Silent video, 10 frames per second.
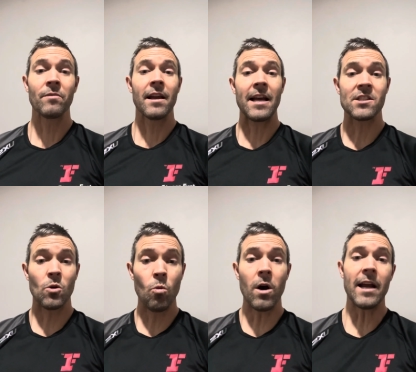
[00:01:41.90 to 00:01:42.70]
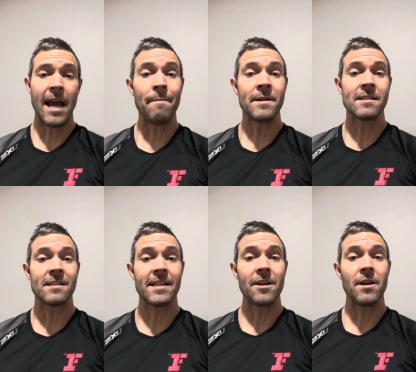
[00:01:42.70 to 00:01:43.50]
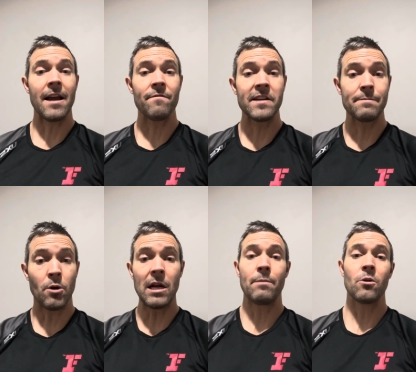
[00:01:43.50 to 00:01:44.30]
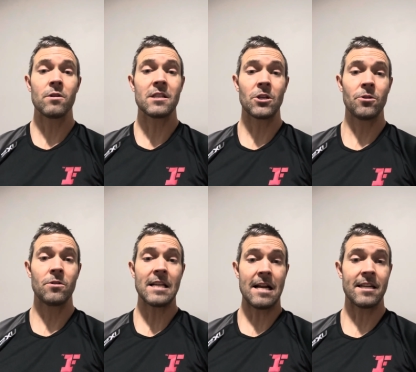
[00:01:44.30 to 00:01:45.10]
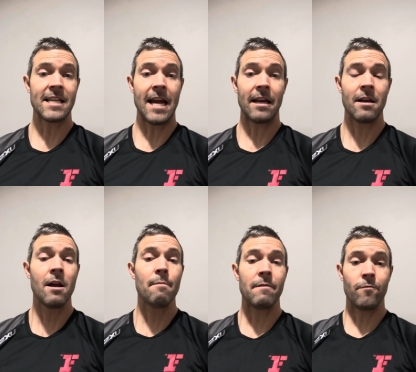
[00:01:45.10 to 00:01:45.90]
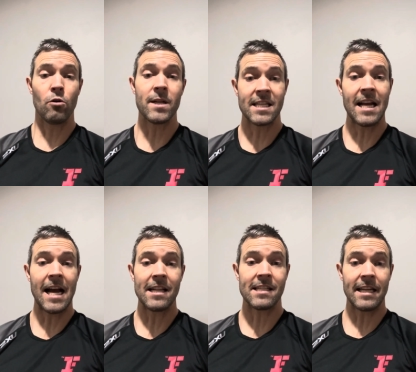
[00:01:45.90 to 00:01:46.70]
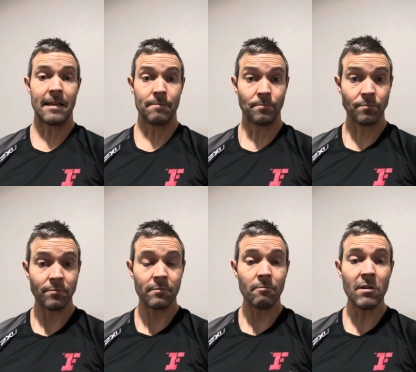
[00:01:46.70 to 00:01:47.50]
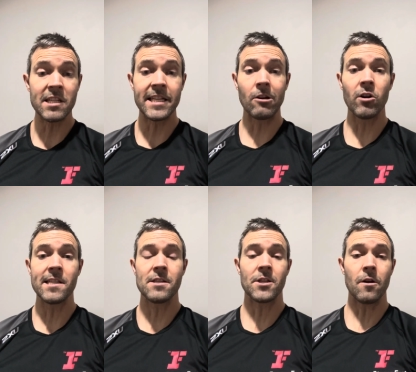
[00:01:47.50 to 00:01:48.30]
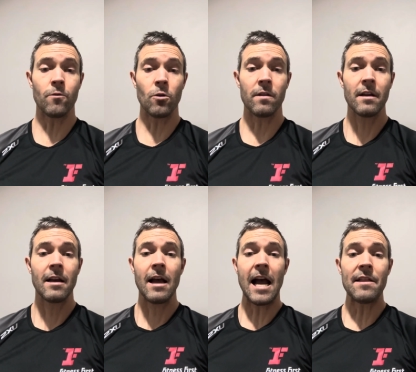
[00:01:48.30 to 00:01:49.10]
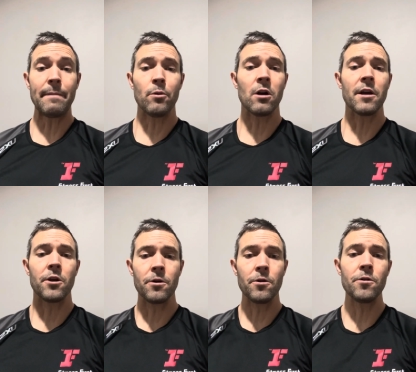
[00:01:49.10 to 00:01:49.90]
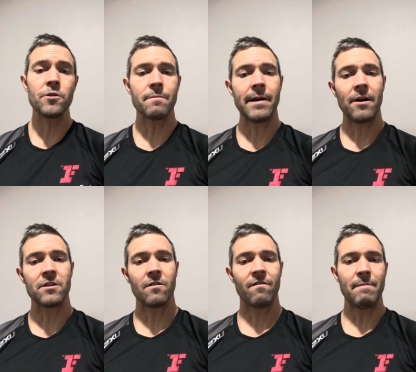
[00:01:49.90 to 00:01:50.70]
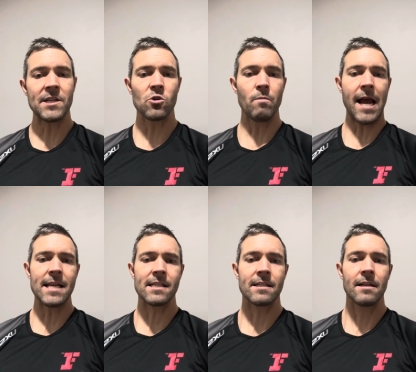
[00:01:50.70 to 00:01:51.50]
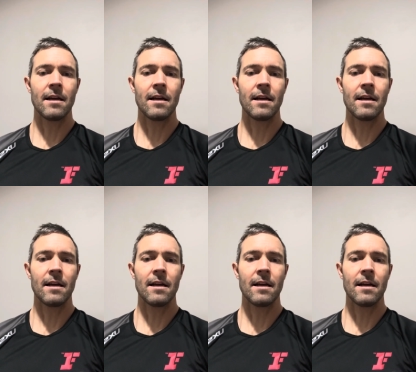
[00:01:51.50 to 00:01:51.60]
And so what happens is that you have these bodybuilders who start to take performance enhancing steroids and so forth. They put on a huge amount of muscle mass,